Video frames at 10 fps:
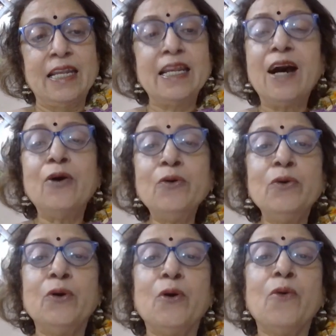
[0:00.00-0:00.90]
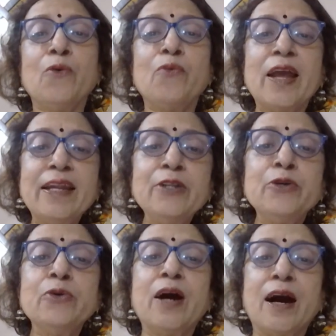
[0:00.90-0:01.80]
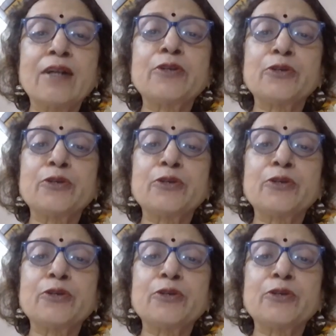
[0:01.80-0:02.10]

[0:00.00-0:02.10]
Now, when you are